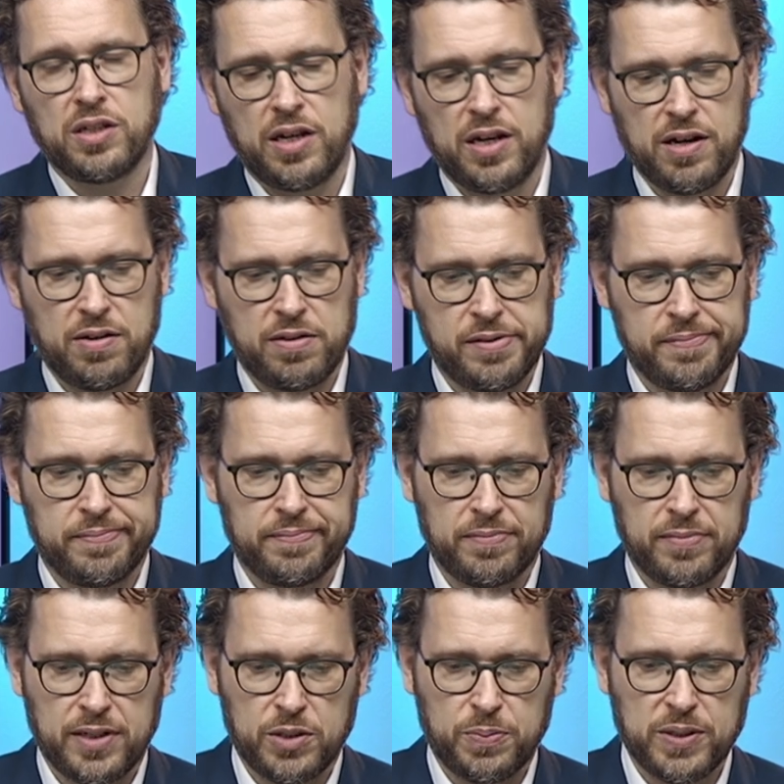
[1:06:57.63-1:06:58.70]

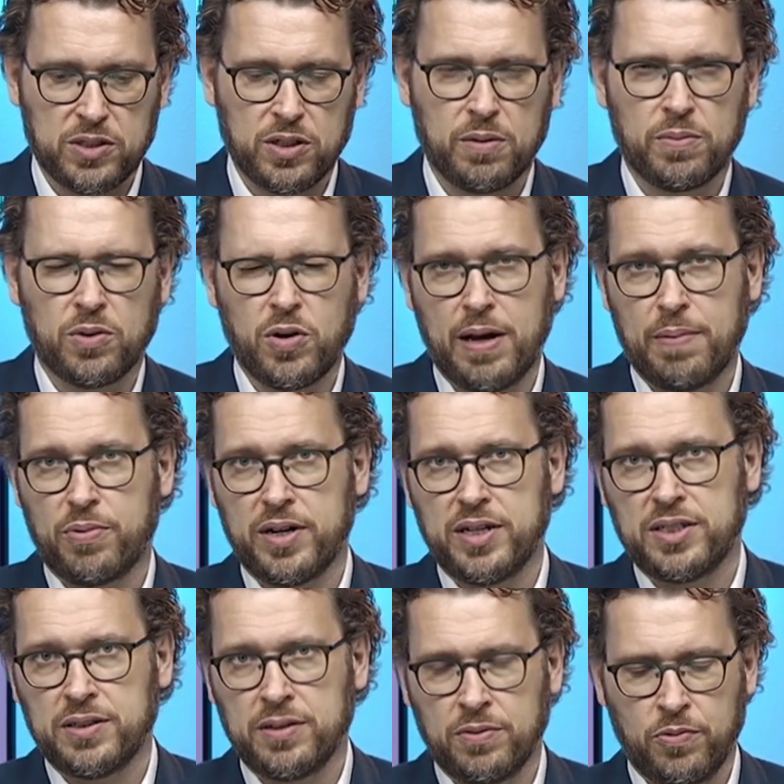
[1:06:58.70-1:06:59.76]
There's been some
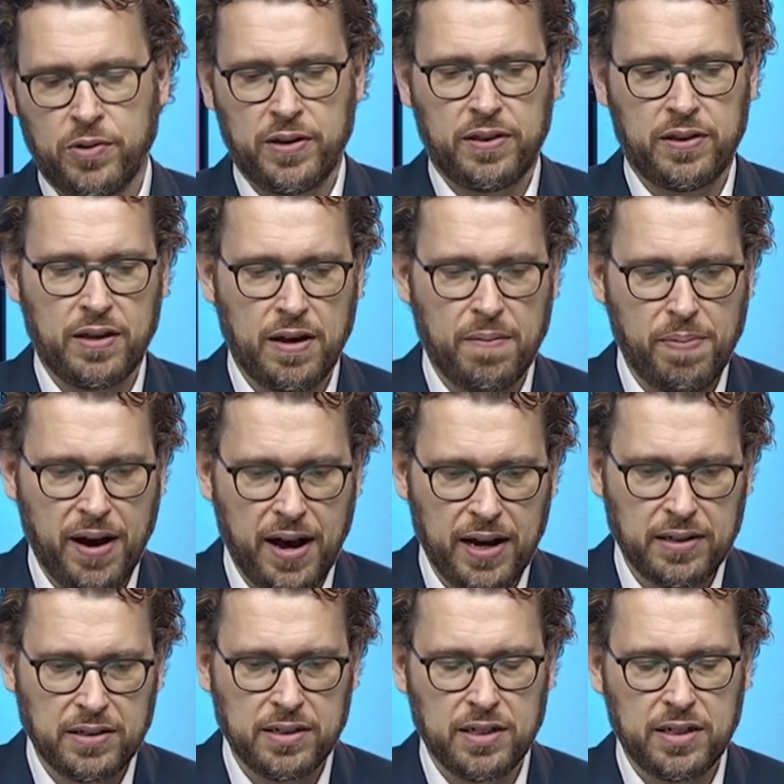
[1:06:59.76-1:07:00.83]
collaboration with
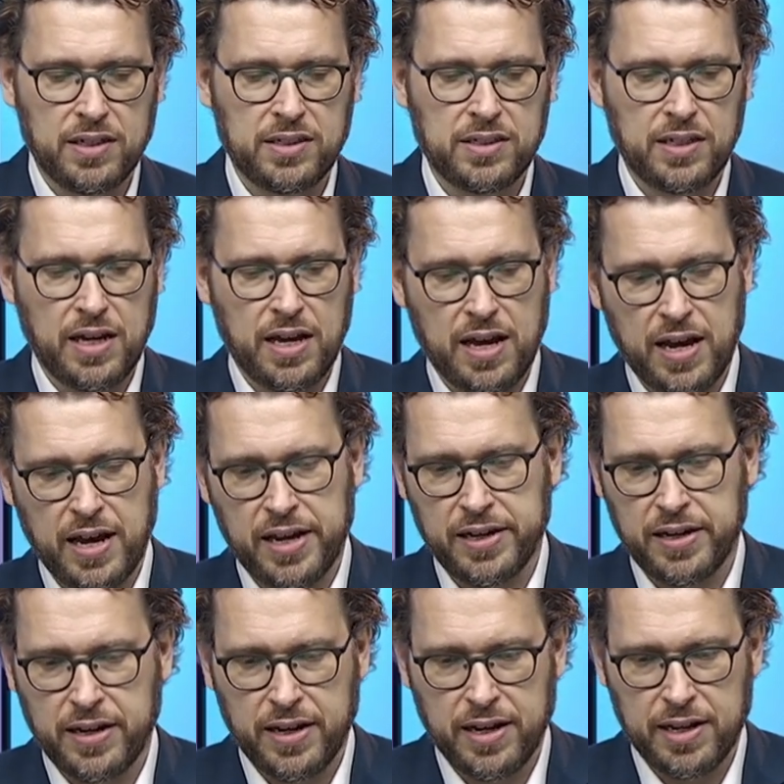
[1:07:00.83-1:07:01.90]
partners,
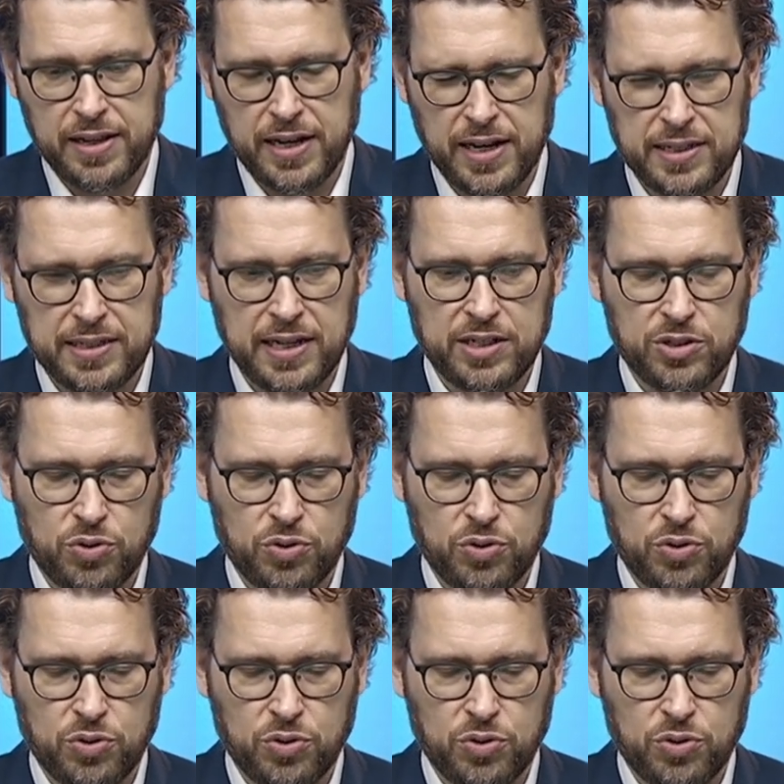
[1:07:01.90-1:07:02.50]
and that has led